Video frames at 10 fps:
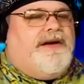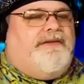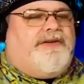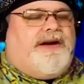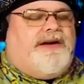
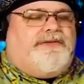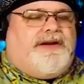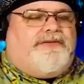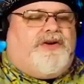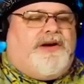I've come,
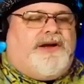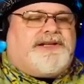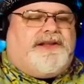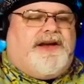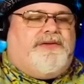I've
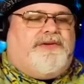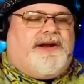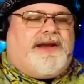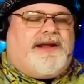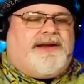crossed the line where
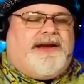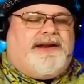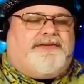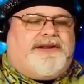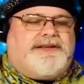I can
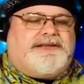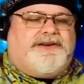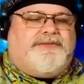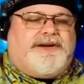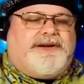kind of
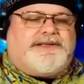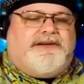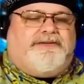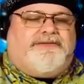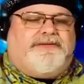consider
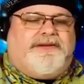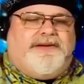myself